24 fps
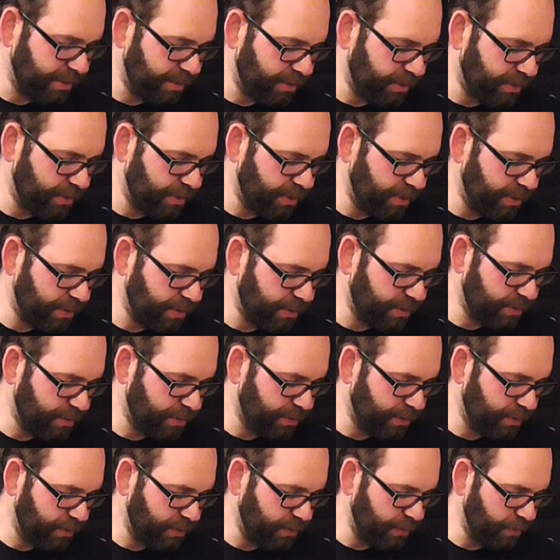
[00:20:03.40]
inches
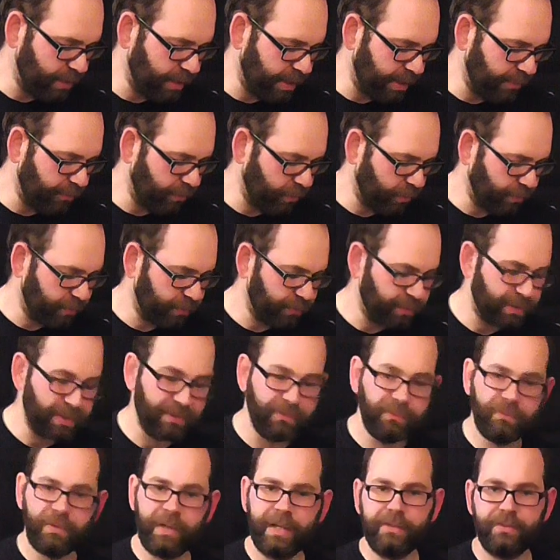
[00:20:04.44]
to a model's
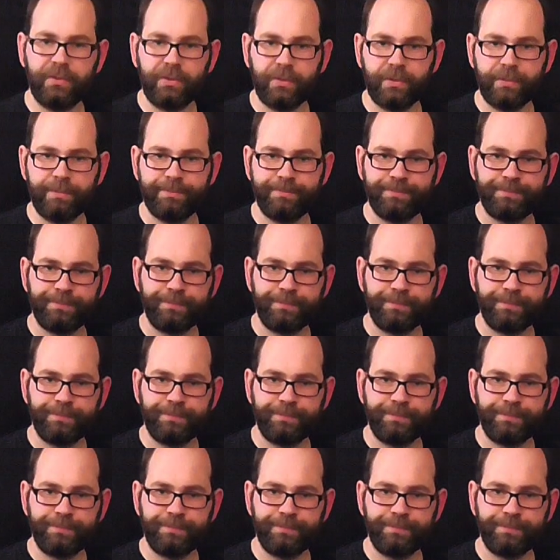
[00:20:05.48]
advance.